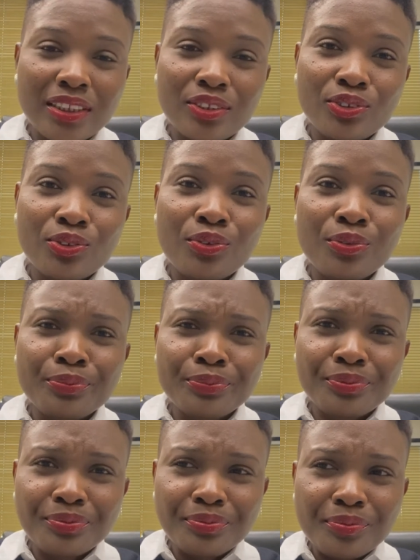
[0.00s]
So
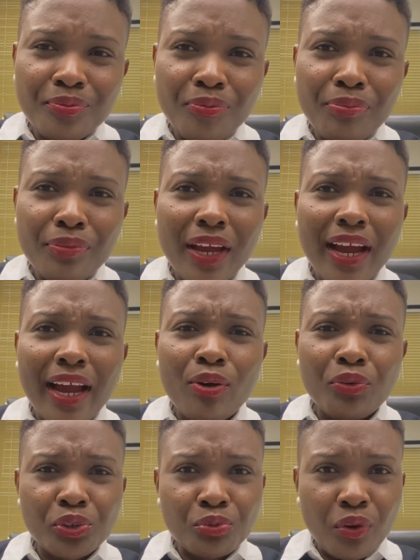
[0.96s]
I
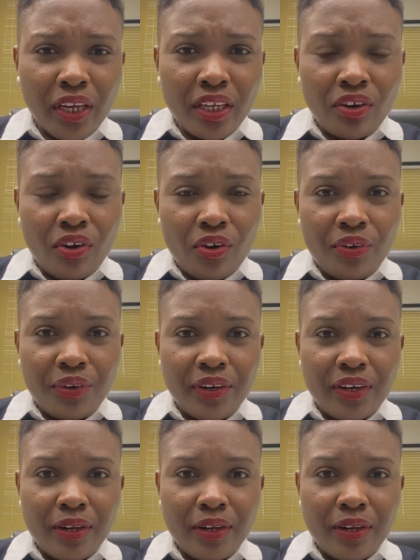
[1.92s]
was working on